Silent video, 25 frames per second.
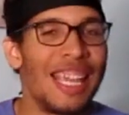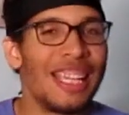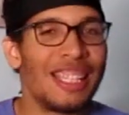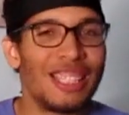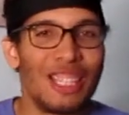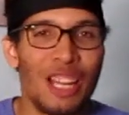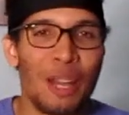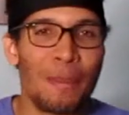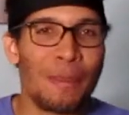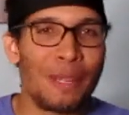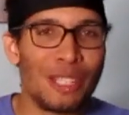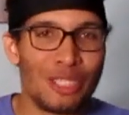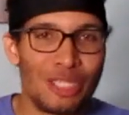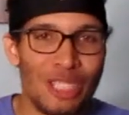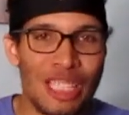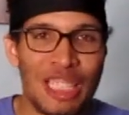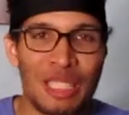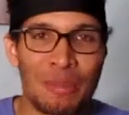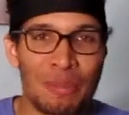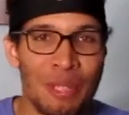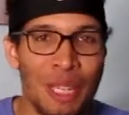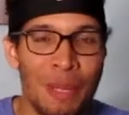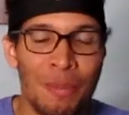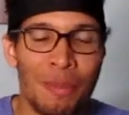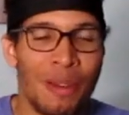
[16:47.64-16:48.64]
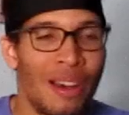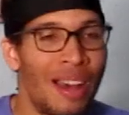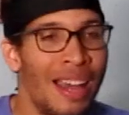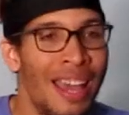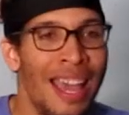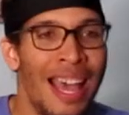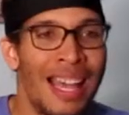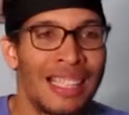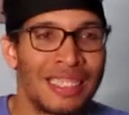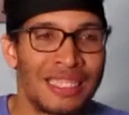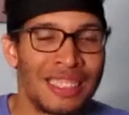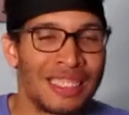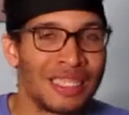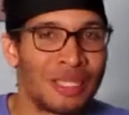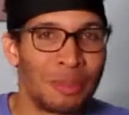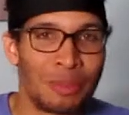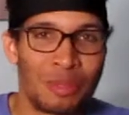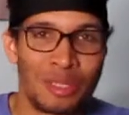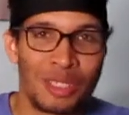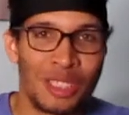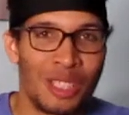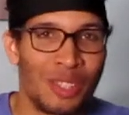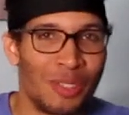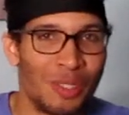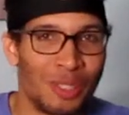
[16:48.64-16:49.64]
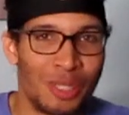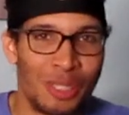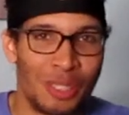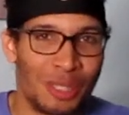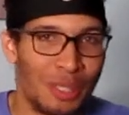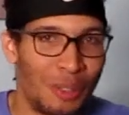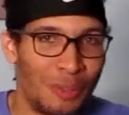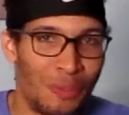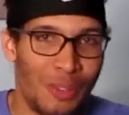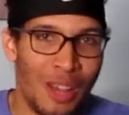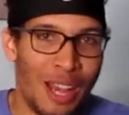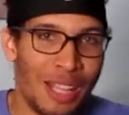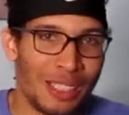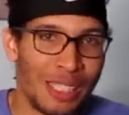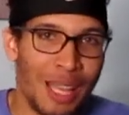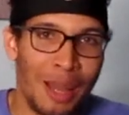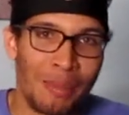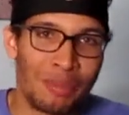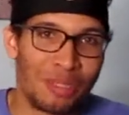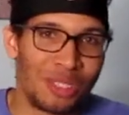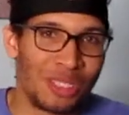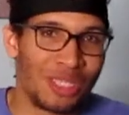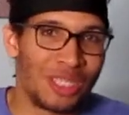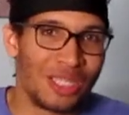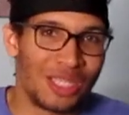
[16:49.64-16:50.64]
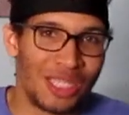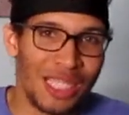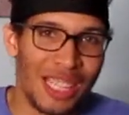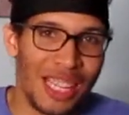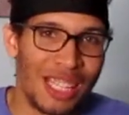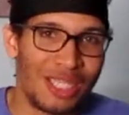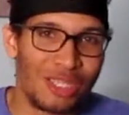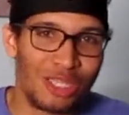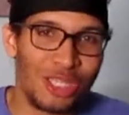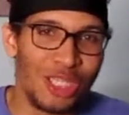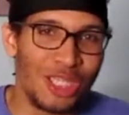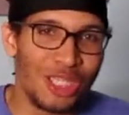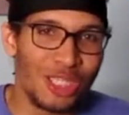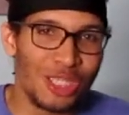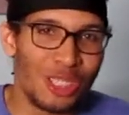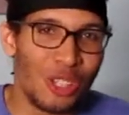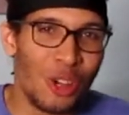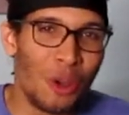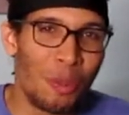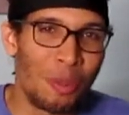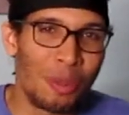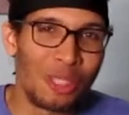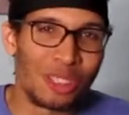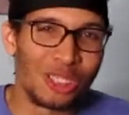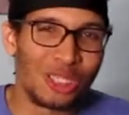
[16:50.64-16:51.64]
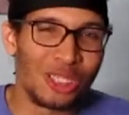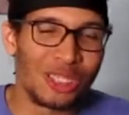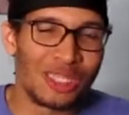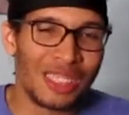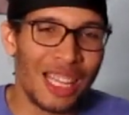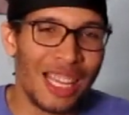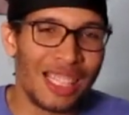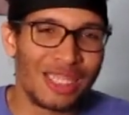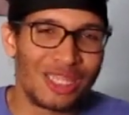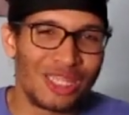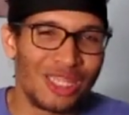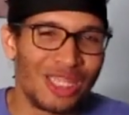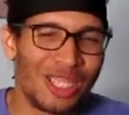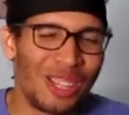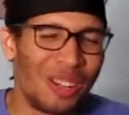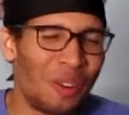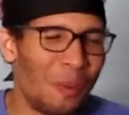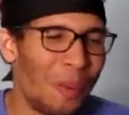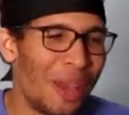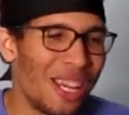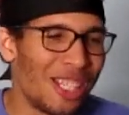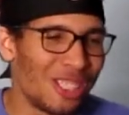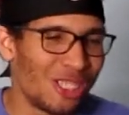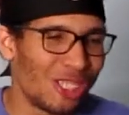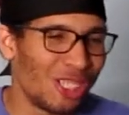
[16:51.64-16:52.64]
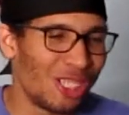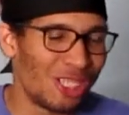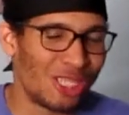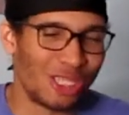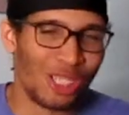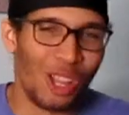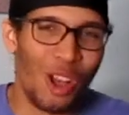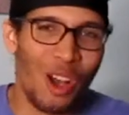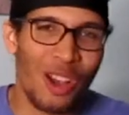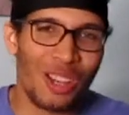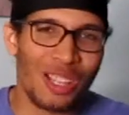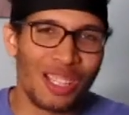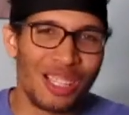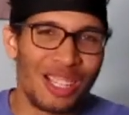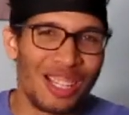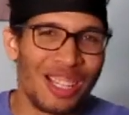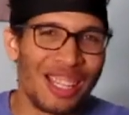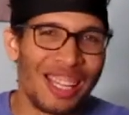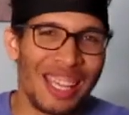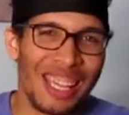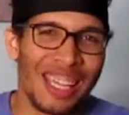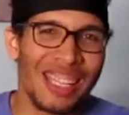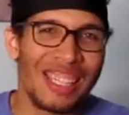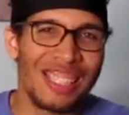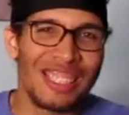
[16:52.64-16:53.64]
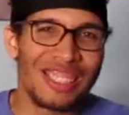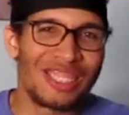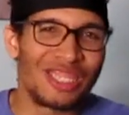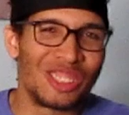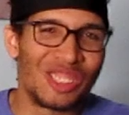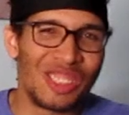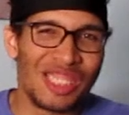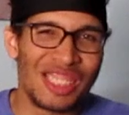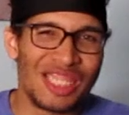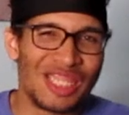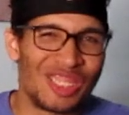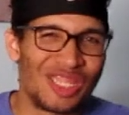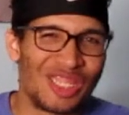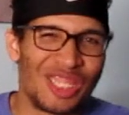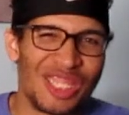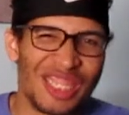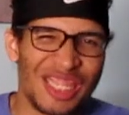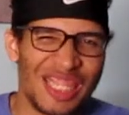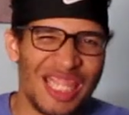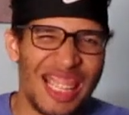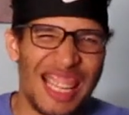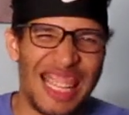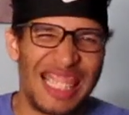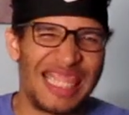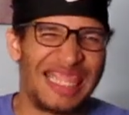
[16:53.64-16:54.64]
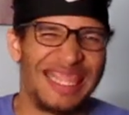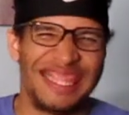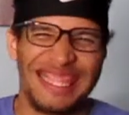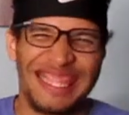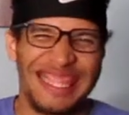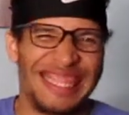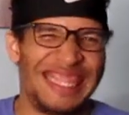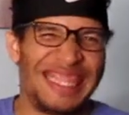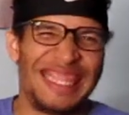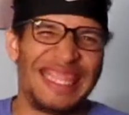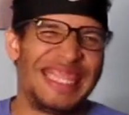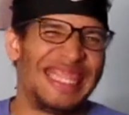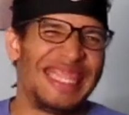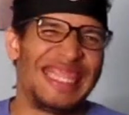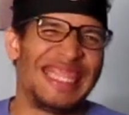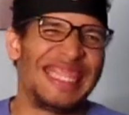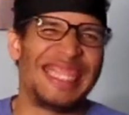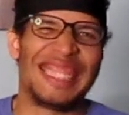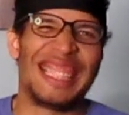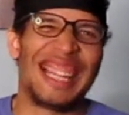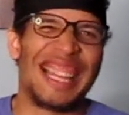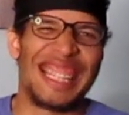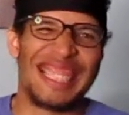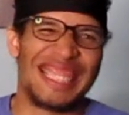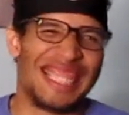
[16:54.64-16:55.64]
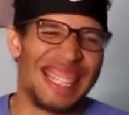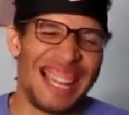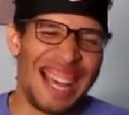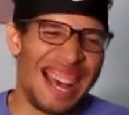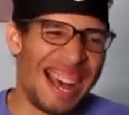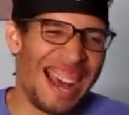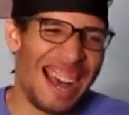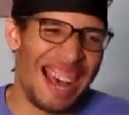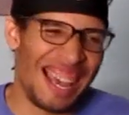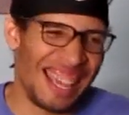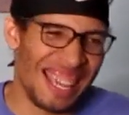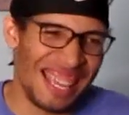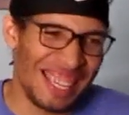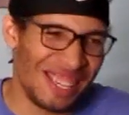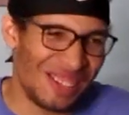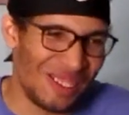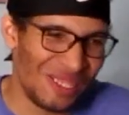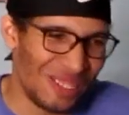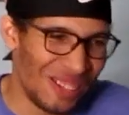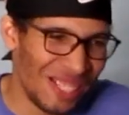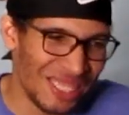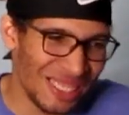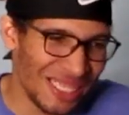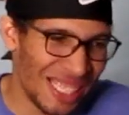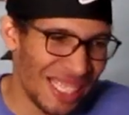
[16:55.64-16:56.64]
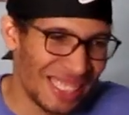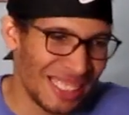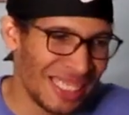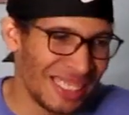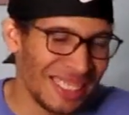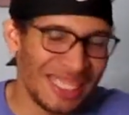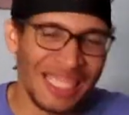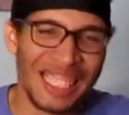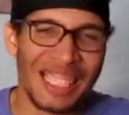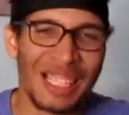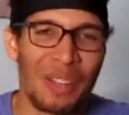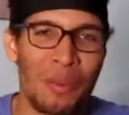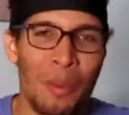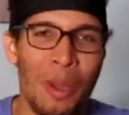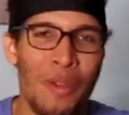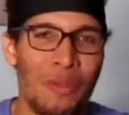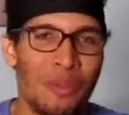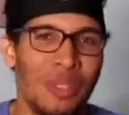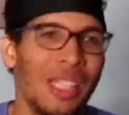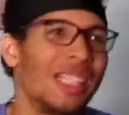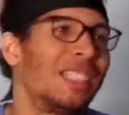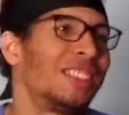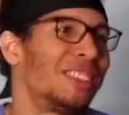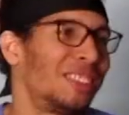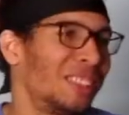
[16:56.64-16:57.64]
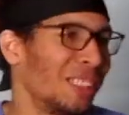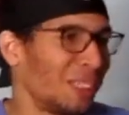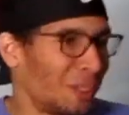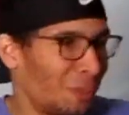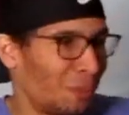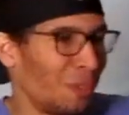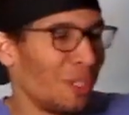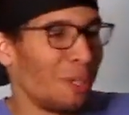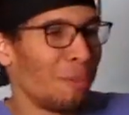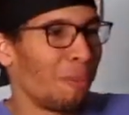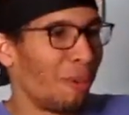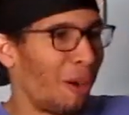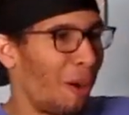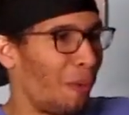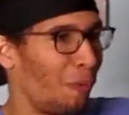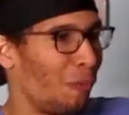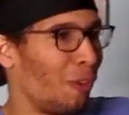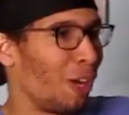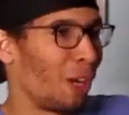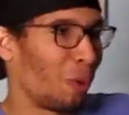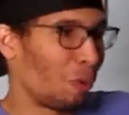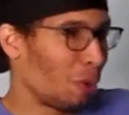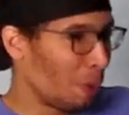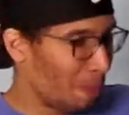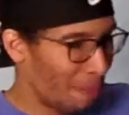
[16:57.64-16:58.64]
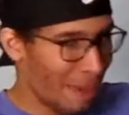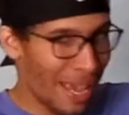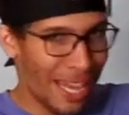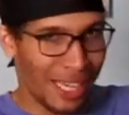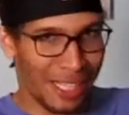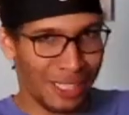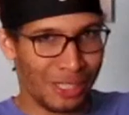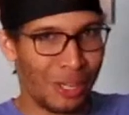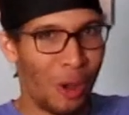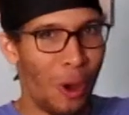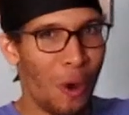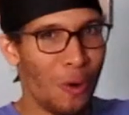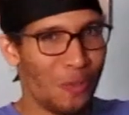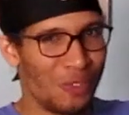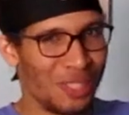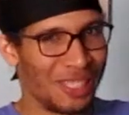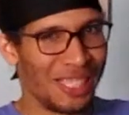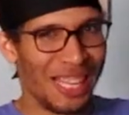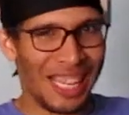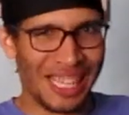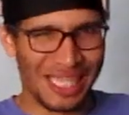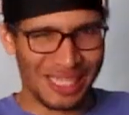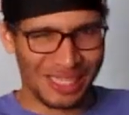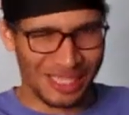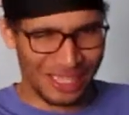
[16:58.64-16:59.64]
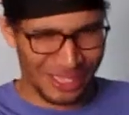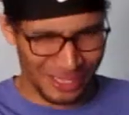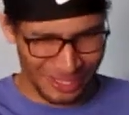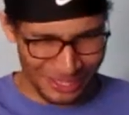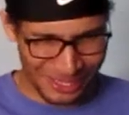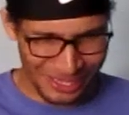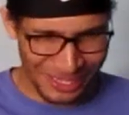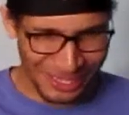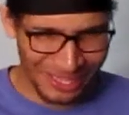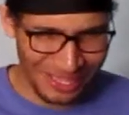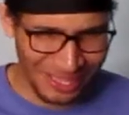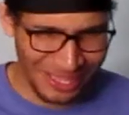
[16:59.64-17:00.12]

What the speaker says: could be just me, but her ass gets some serial killer vibes. I'm just saying, she a little bit, her way she talking, her energy is just like, ugh, like, nah, hell, that's like, get the hell away from like 6 feet, motherfucker. We back in COVID days, nigga.